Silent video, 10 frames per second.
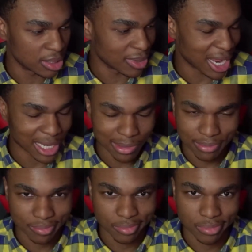like
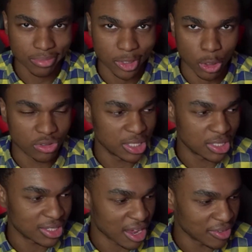
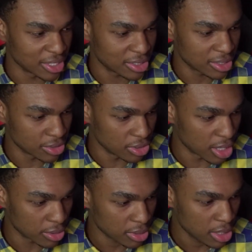13.7s,